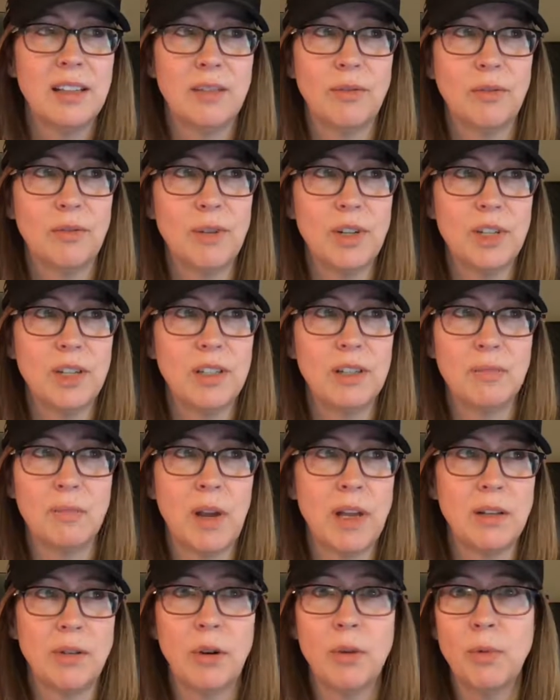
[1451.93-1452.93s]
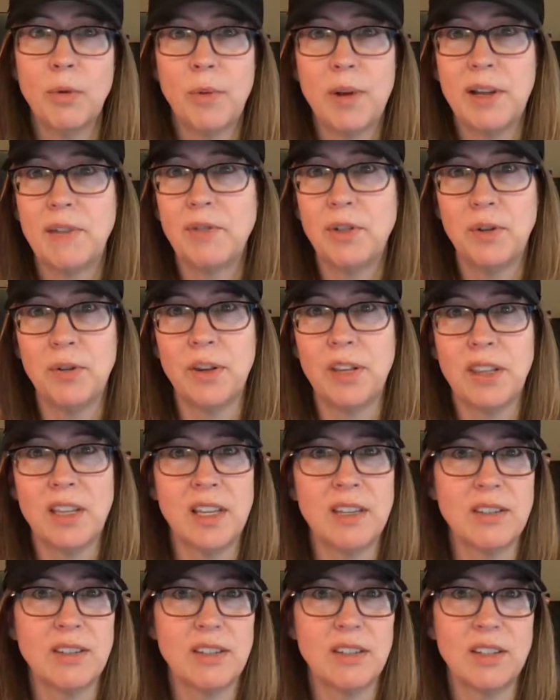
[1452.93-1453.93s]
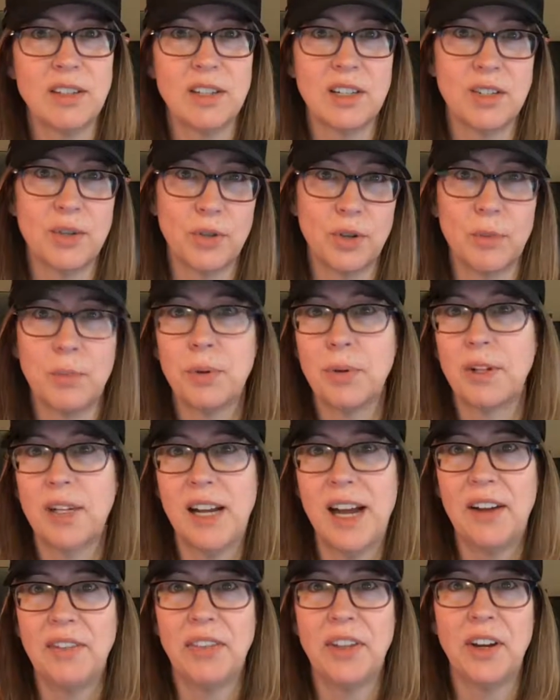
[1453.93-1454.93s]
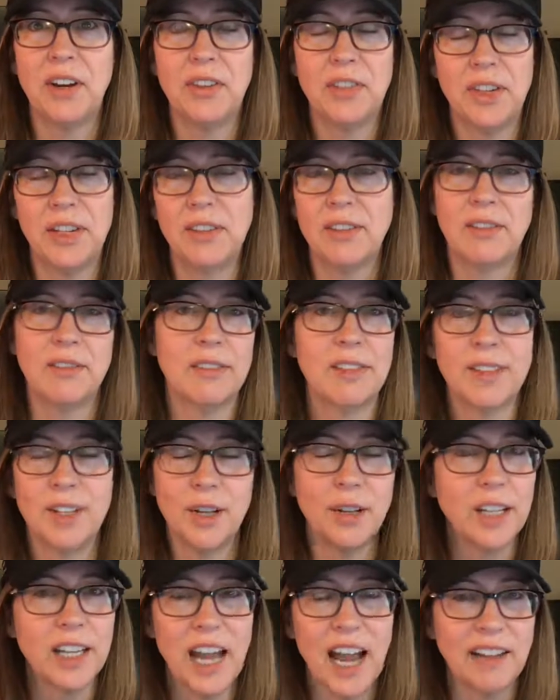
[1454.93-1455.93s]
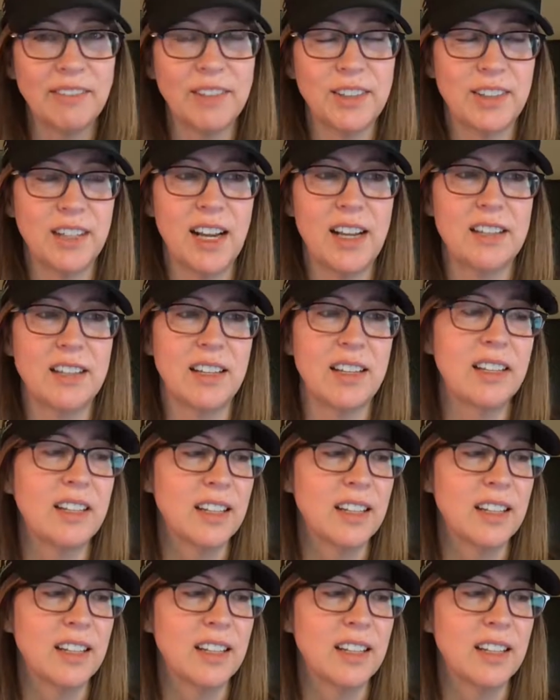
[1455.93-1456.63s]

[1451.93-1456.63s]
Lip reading: which is my normal way of doing things, is to just sort of put it out there and then slowly advertise it.